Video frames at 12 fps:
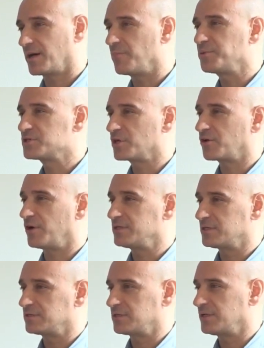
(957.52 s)
companies are
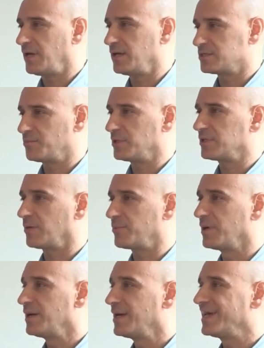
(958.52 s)
creating today to build
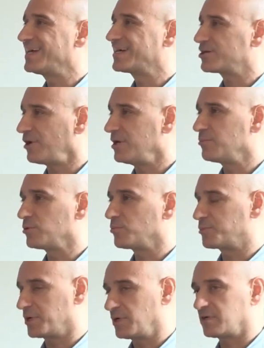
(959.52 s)
up incredible
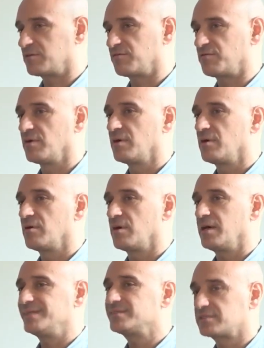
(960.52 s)
predictive
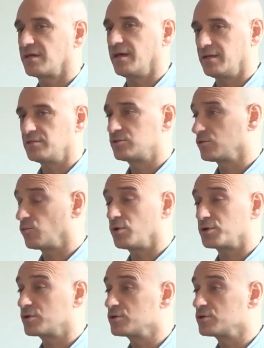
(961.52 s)
insight into what